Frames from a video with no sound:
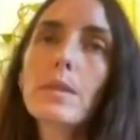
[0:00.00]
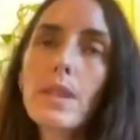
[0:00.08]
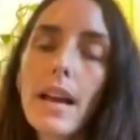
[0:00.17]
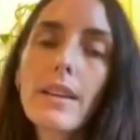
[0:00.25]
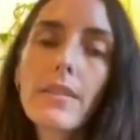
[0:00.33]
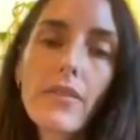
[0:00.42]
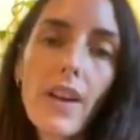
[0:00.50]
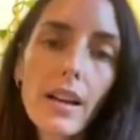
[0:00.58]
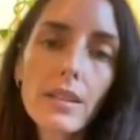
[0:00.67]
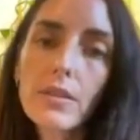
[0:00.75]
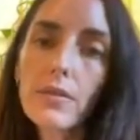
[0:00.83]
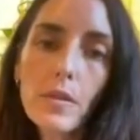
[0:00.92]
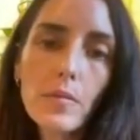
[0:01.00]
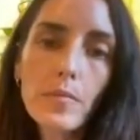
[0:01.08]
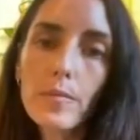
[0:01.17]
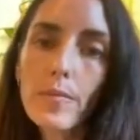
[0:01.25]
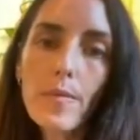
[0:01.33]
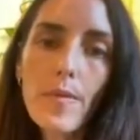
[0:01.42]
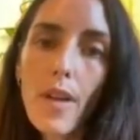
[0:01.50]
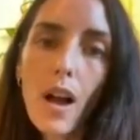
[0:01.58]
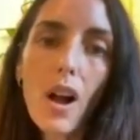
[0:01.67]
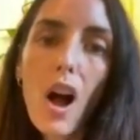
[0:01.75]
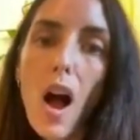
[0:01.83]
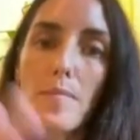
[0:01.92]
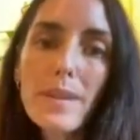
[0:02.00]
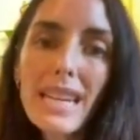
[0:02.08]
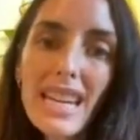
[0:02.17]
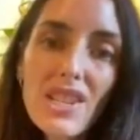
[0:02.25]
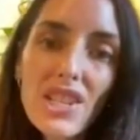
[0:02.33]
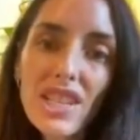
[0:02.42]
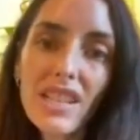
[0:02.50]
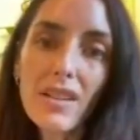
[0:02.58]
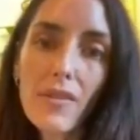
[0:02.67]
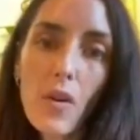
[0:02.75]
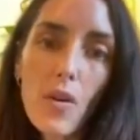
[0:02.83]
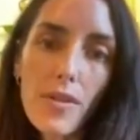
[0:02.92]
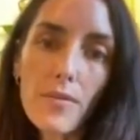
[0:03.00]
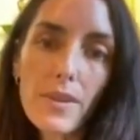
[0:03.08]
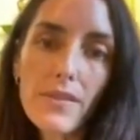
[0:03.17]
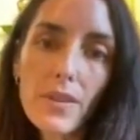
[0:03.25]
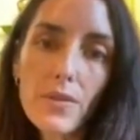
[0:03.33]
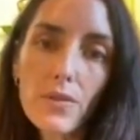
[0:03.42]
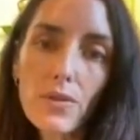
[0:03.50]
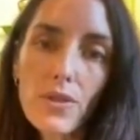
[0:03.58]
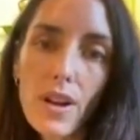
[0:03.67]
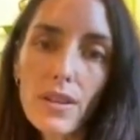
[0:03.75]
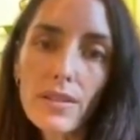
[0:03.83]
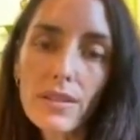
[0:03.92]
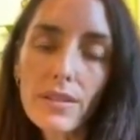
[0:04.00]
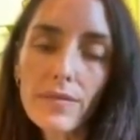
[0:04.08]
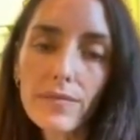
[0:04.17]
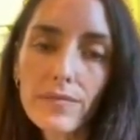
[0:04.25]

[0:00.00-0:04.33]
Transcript: side effects from a combination of all three of those drugs.